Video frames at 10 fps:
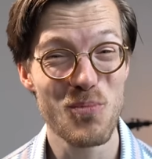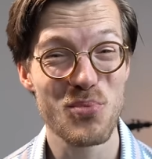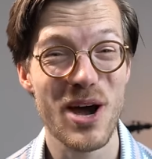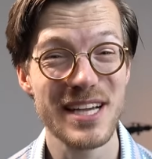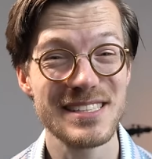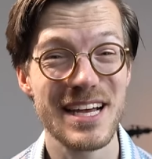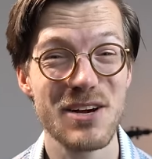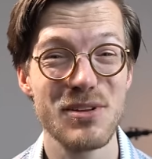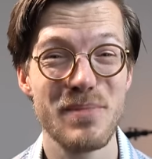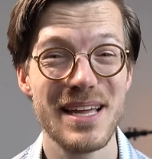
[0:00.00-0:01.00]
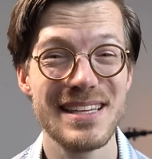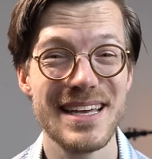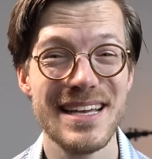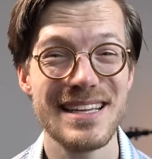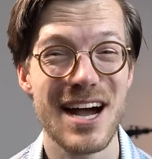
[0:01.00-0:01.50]
price tag of the Band
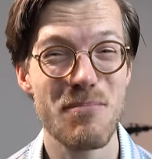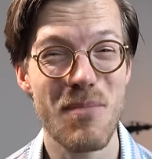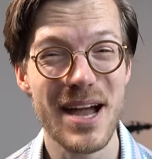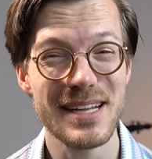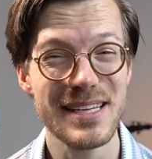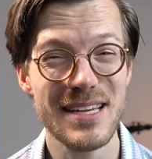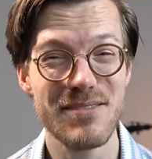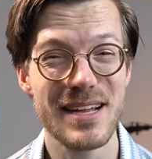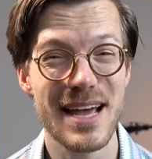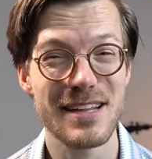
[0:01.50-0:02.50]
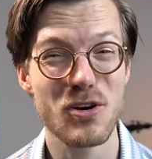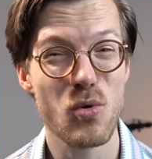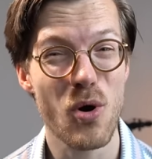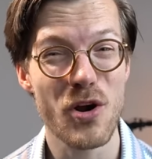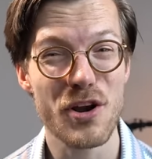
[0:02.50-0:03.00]
8, I might even add a
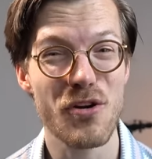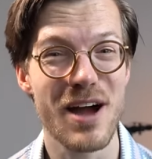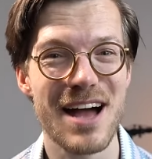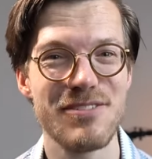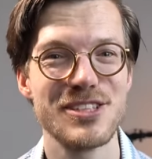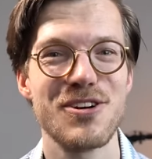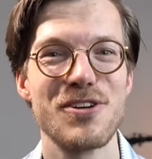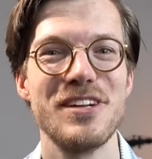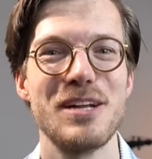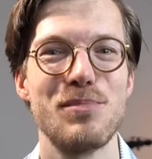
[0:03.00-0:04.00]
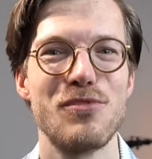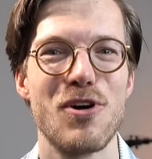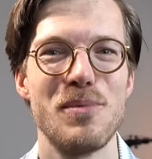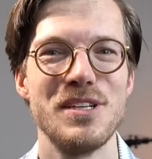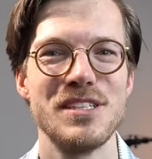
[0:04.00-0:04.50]
quarter or half a star to that
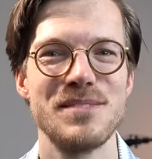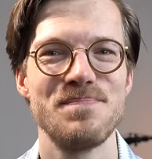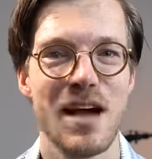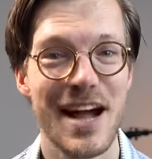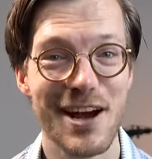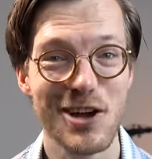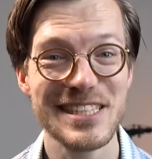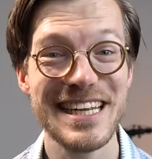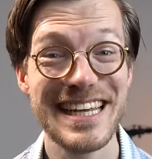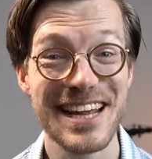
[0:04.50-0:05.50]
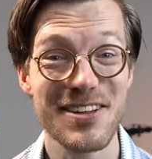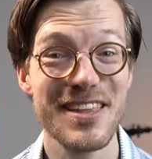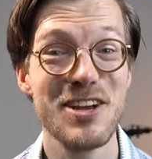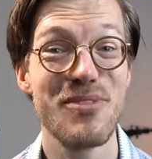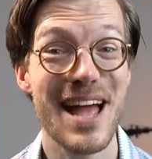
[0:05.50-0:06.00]
performance. I honestly cannot
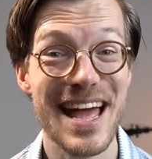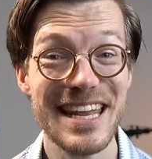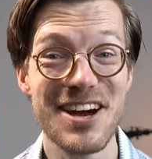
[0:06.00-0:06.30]
think of any